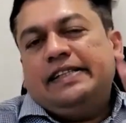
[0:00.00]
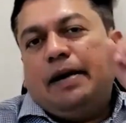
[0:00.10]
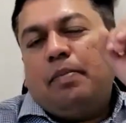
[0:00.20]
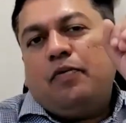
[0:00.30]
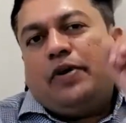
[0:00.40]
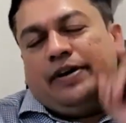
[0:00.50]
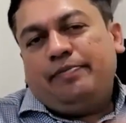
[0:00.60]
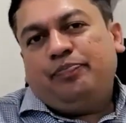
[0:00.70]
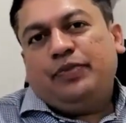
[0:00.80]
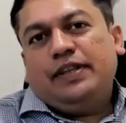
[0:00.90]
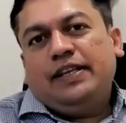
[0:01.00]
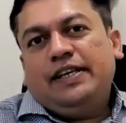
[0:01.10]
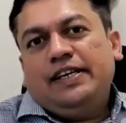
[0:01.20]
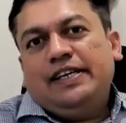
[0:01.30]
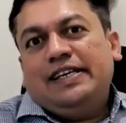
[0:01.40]
Number one,
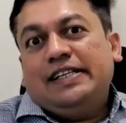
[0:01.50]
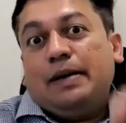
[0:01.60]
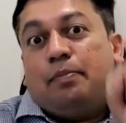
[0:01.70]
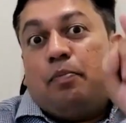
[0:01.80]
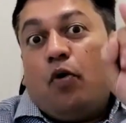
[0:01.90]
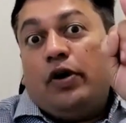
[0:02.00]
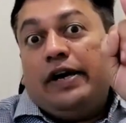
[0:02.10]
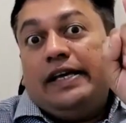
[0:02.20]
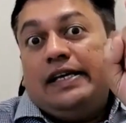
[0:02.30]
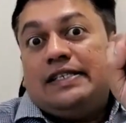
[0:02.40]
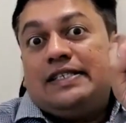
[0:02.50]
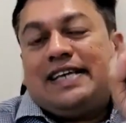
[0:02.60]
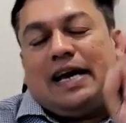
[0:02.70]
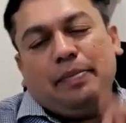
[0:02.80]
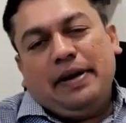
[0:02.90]
the body
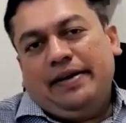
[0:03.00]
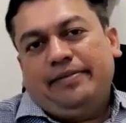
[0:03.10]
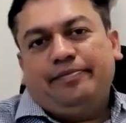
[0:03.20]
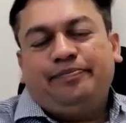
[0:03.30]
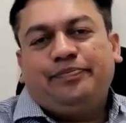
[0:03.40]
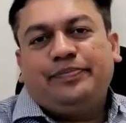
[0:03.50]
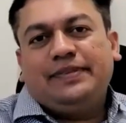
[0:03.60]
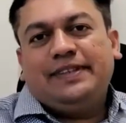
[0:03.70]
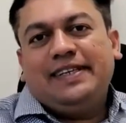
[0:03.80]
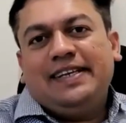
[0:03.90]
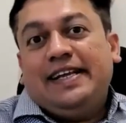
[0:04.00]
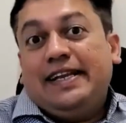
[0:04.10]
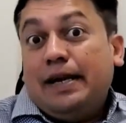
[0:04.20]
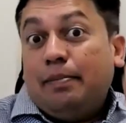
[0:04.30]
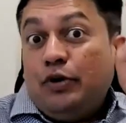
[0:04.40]
stamina.
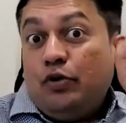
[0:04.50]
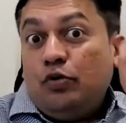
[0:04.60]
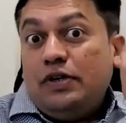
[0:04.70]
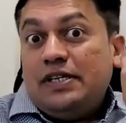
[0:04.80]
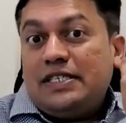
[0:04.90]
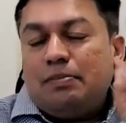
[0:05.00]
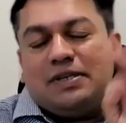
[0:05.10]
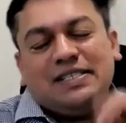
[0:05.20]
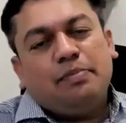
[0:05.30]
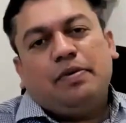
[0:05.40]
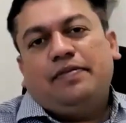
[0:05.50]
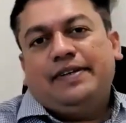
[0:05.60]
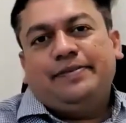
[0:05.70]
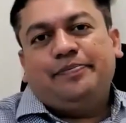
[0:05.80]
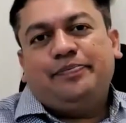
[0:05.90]
Number two, some muscle
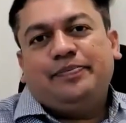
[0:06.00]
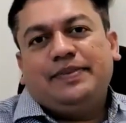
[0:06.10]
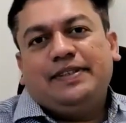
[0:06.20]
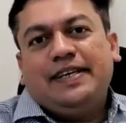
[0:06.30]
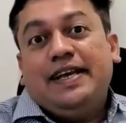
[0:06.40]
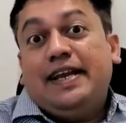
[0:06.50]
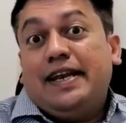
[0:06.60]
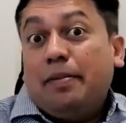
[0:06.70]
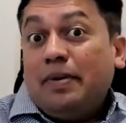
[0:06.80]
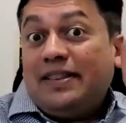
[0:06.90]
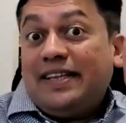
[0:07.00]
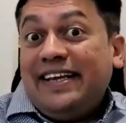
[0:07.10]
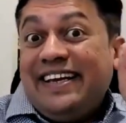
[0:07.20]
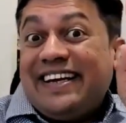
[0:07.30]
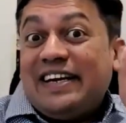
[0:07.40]
power. Number
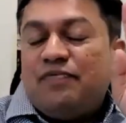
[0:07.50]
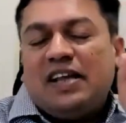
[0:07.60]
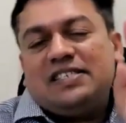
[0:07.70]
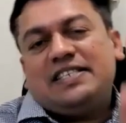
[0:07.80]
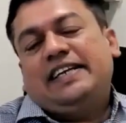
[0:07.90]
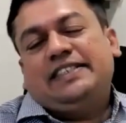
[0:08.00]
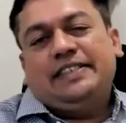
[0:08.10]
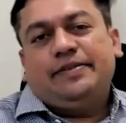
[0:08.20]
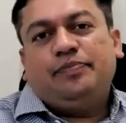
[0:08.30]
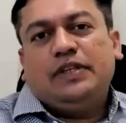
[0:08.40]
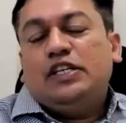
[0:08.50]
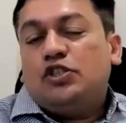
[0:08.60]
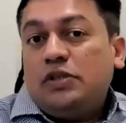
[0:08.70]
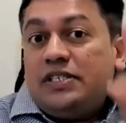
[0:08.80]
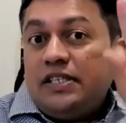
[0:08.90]
three, reflex action.
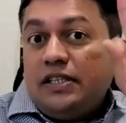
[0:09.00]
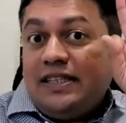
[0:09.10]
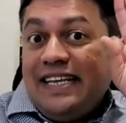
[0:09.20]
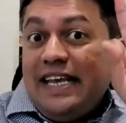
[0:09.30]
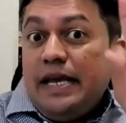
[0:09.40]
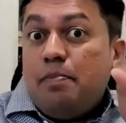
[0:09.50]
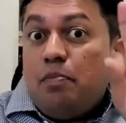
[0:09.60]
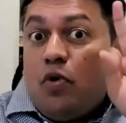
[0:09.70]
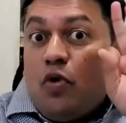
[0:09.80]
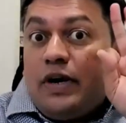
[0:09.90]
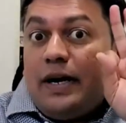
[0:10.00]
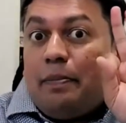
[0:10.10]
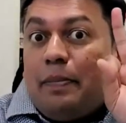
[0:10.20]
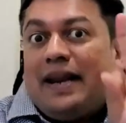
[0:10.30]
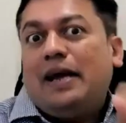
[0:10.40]
So these are three
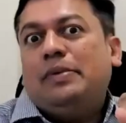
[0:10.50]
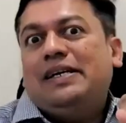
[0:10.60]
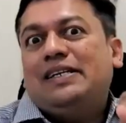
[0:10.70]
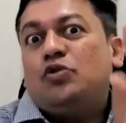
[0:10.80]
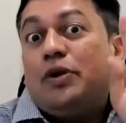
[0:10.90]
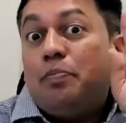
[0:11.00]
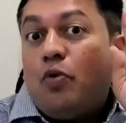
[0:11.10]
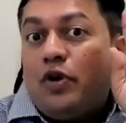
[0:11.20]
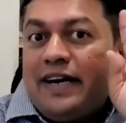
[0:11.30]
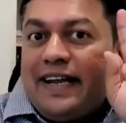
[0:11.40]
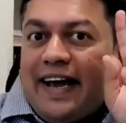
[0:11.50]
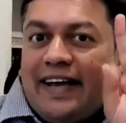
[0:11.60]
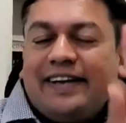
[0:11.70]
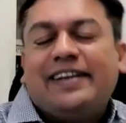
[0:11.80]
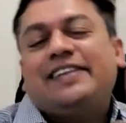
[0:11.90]
important parameters or important
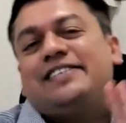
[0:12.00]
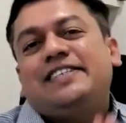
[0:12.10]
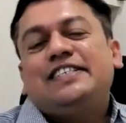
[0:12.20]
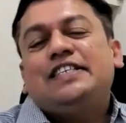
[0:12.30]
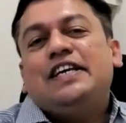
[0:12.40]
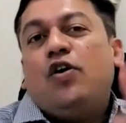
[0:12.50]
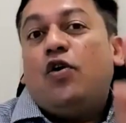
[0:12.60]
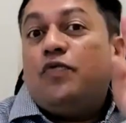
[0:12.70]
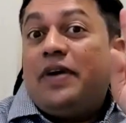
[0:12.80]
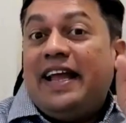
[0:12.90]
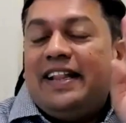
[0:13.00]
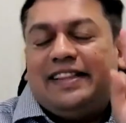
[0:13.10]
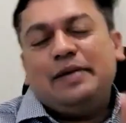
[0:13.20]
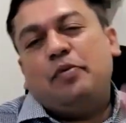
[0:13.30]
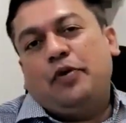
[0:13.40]
characteristics of a
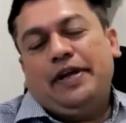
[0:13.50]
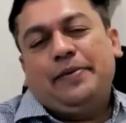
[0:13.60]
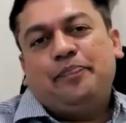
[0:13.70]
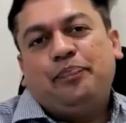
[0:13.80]
healthy body.